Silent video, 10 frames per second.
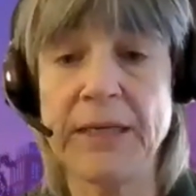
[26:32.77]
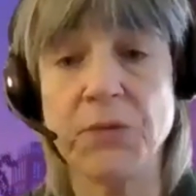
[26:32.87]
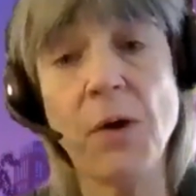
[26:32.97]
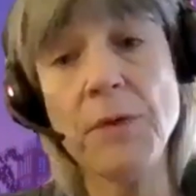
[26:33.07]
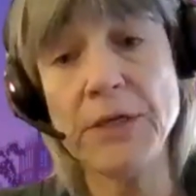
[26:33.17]

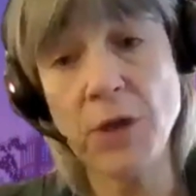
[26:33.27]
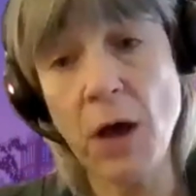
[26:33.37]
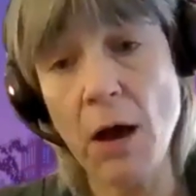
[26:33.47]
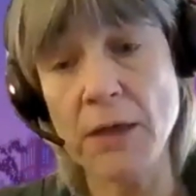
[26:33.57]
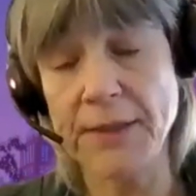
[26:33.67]
Because what we
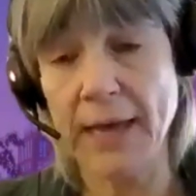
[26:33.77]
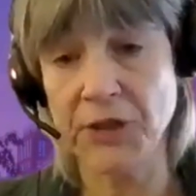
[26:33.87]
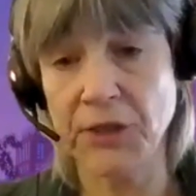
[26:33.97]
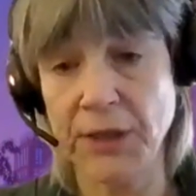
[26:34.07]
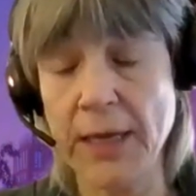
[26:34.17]
saw is
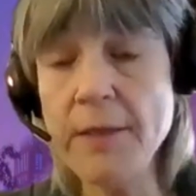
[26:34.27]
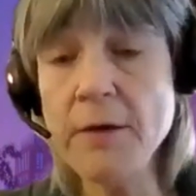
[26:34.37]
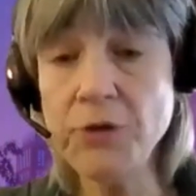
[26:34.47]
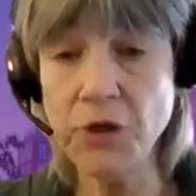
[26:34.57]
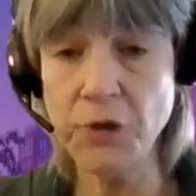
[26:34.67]
actually
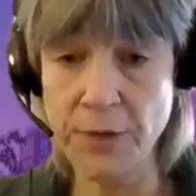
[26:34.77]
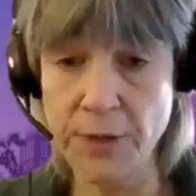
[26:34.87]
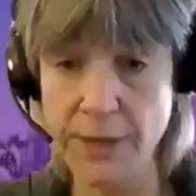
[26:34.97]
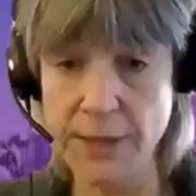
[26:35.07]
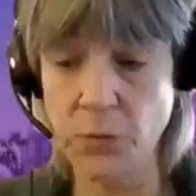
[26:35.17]
in those
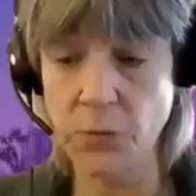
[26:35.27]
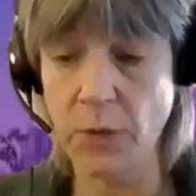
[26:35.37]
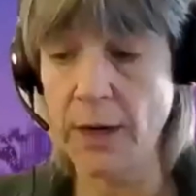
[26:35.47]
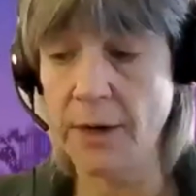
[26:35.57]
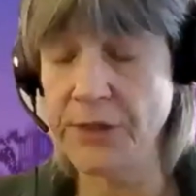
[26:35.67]
communities
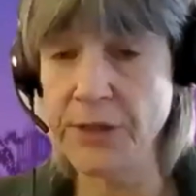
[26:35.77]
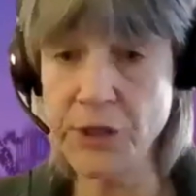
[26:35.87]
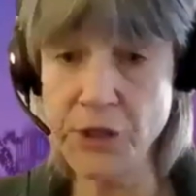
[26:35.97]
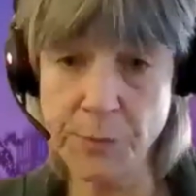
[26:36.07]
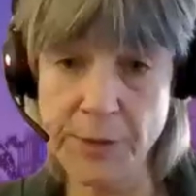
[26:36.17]
where these
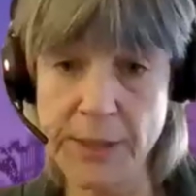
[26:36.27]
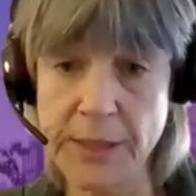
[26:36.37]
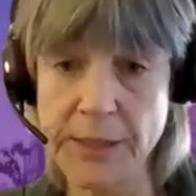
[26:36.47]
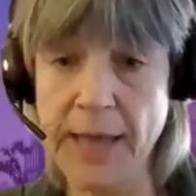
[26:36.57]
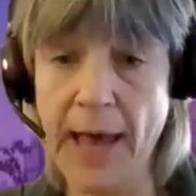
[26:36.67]
indigenous
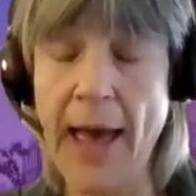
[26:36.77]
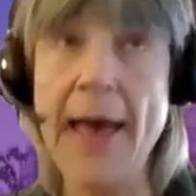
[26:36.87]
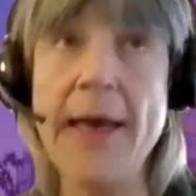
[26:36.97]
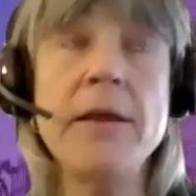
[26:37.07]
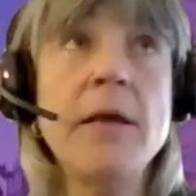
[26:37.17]
communities
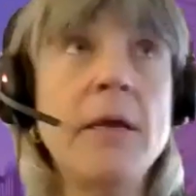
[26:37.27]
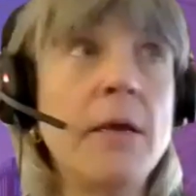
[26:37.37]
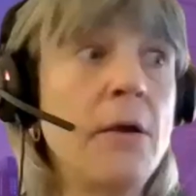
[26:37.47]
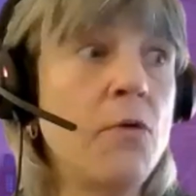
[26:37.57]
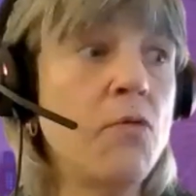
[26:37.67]
had
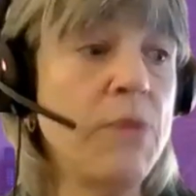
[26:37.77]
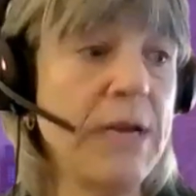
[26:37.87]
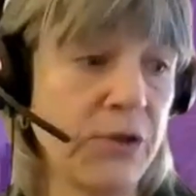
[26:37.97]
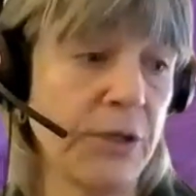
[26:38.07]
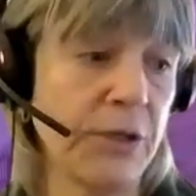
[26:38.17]

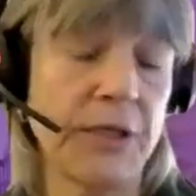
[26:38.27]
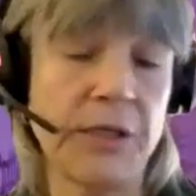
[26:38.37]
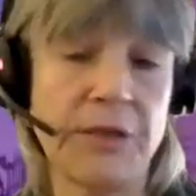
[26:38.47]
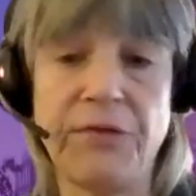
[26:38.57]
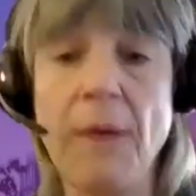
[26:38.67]

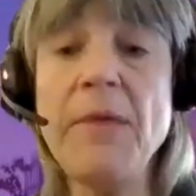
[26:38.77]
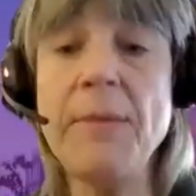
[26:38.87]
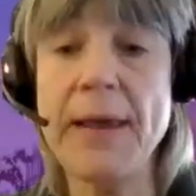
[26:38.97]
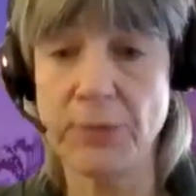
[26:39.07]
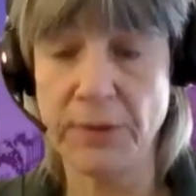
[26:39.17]
resources from
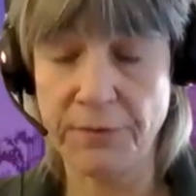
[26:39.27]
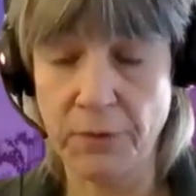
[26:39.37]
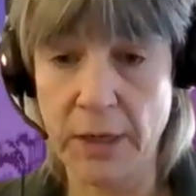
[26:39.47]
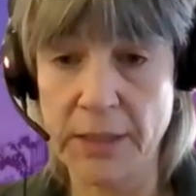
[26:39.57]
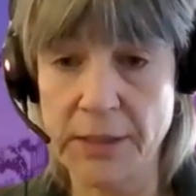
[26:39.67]
the management
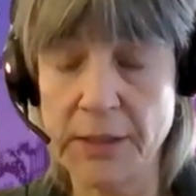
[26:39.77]
of